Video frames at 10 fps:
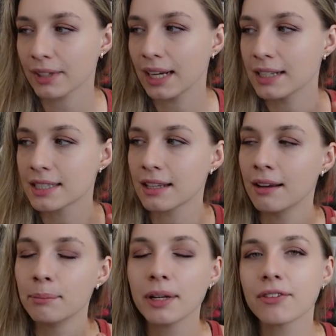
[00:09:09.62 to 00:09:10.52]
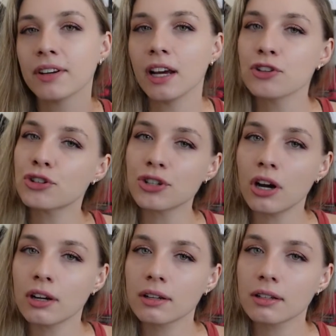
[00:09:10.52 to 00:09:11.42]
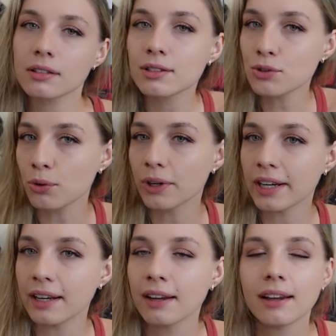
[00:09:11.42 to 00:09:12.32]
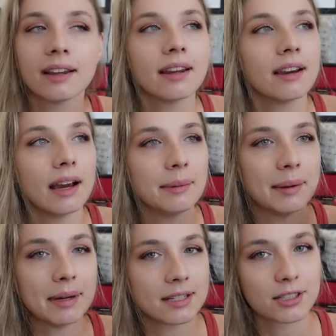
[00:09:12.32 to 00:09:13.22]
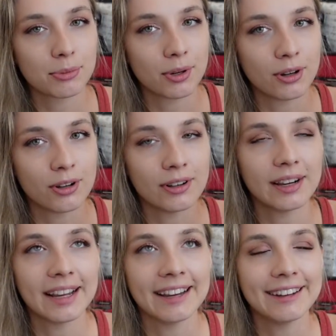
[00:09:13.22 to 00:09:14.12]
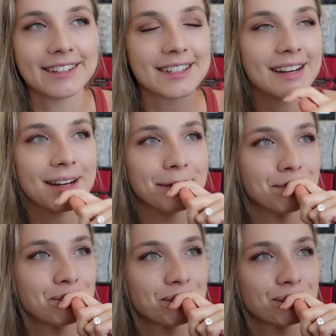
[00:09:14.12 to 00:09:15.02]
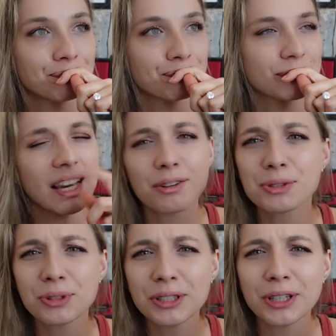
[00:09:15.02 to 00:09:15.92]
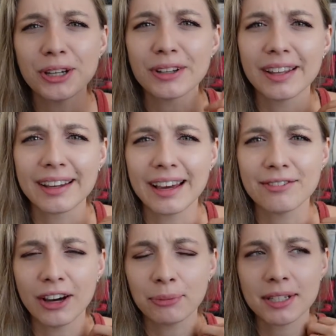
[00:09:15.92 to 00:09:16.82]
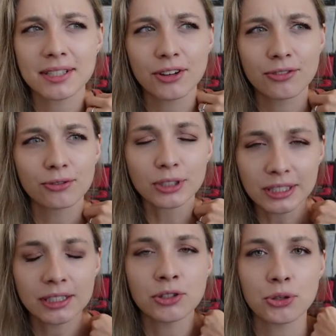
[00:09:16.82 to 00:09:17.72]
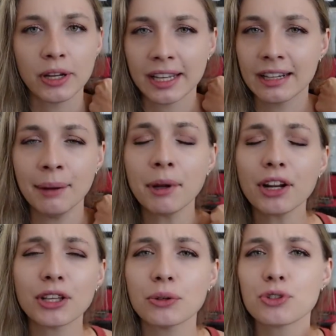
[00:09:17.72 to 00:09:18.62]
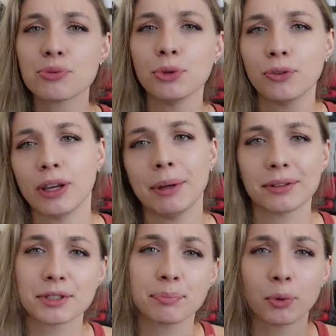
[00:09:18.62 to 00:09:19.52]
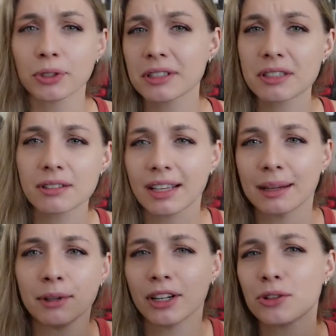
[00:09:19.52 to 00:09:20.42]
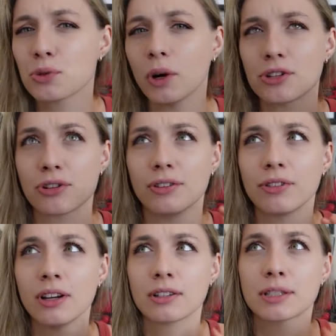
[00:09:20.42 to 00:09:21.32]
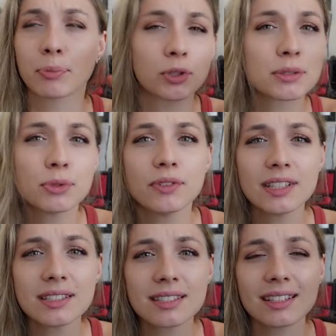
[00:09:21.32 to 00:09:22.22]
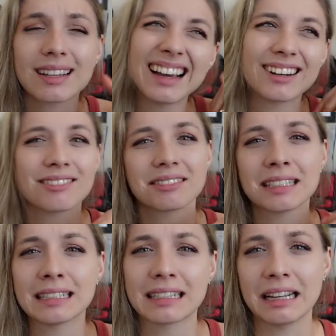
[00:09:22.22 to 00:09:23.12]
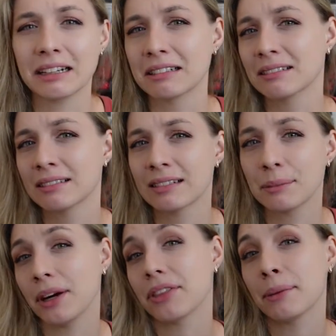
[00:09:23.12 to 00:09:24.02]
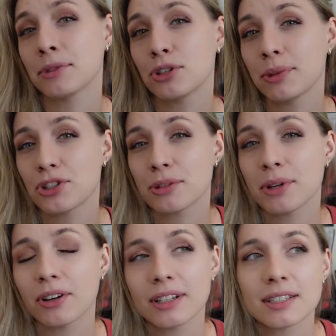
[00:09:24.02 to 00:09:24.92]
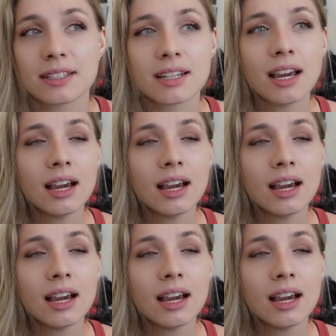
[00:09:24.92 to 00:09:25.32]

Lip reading: it's a bit of an underdog story about basketball, and yeah, it was really good. Like, I found myself really enjoying it. And I'm not a huge movie about sports. Like, I'm not a huge watcher of sports movies. Like, I don't really care about them too much, to be honest.